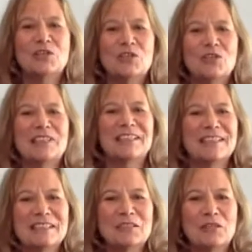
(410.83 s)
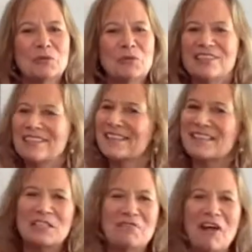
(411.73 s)
so you can listen to the words and
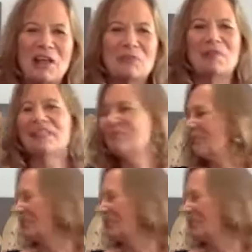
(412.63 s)
just follow me.